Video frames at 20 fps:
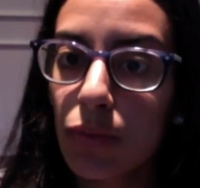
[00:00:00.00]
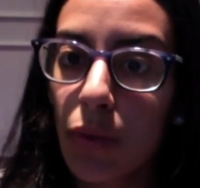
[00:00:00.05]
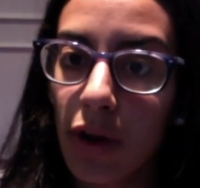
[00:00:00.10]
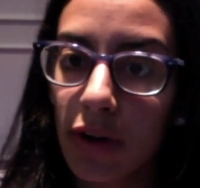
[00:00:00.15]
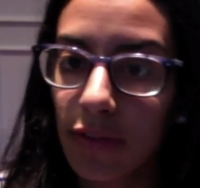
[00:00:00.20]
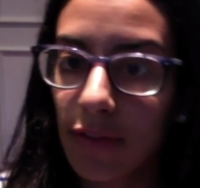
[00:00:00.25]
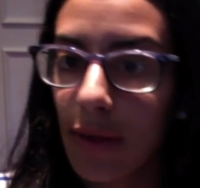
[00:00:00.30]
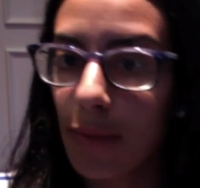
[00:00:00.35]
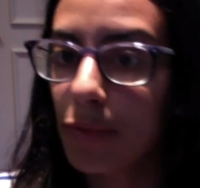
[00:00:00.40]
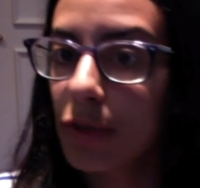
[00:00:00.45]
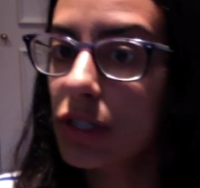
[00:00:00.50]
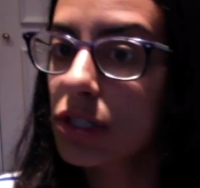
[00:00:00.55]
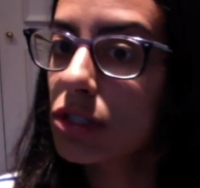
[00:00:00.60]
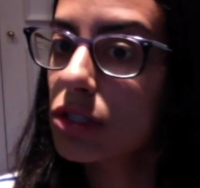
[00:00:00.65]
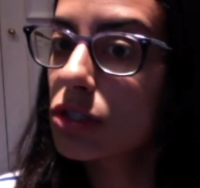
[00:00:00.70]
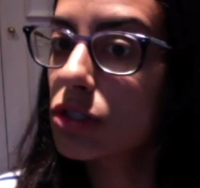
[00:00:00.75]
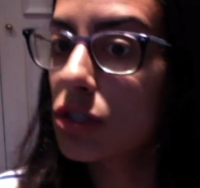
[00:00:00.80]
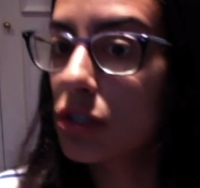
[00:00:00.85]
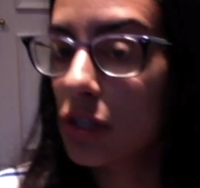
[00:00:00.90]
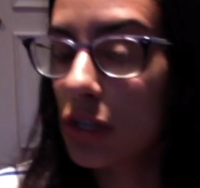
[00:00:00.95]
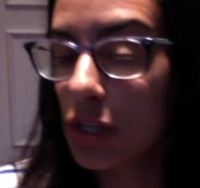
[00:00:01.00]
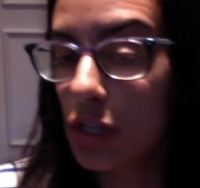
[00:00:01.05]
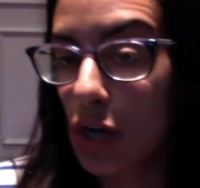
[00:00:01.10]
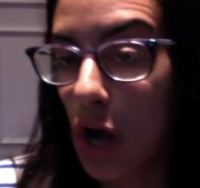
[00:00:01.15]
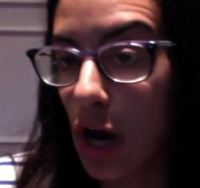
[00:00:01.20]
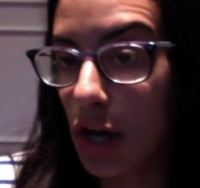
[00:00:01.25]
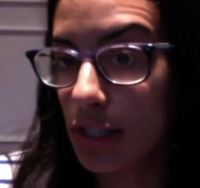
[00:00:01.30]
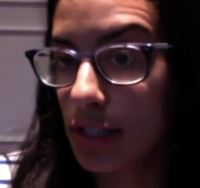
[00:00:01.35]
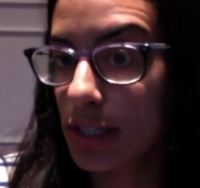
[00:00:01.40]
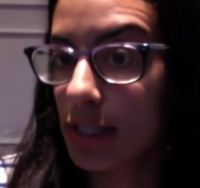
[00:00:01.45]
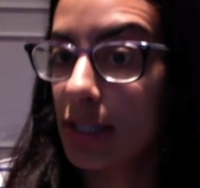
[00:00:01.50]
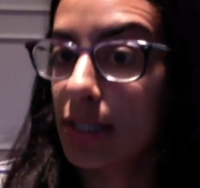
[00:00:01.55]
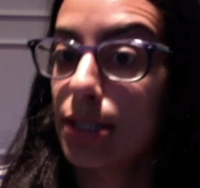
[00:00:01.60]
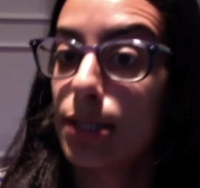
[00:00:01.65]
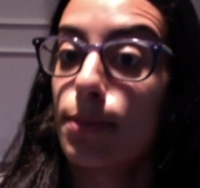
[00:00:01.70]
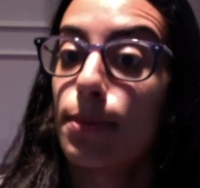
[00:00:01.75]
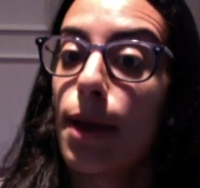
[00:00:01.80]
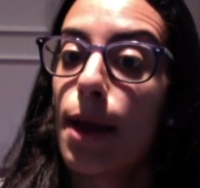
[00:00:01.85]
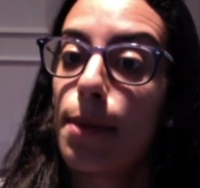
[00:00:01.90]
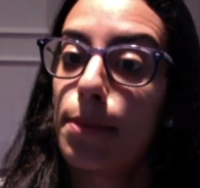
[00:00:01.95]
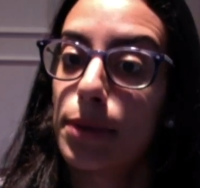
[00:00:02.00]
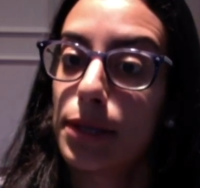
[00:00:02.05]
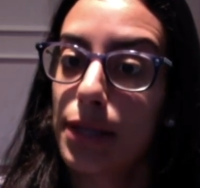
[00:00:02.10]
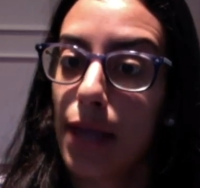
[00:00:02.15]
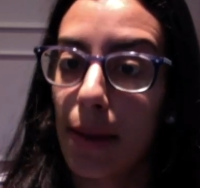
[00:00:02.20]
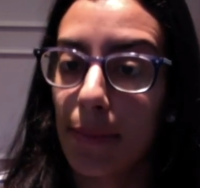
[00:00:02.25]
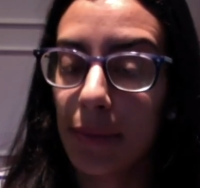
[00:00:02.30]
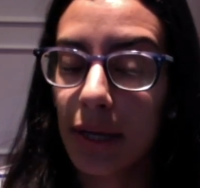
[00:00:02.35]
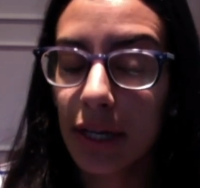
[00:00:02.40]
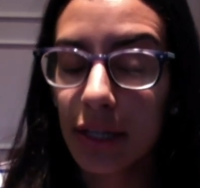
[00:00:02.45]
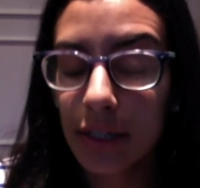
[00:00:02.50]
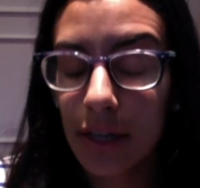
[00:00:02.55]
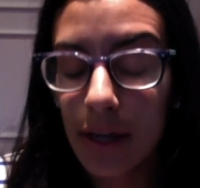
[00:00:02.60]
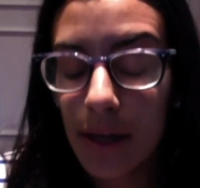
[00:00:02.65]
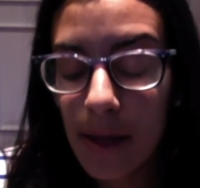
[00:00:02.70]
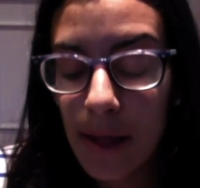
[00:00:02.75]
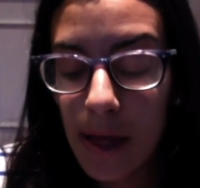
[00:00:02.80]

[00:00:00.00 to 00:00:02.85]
One of them was The Narcissism Epidemic.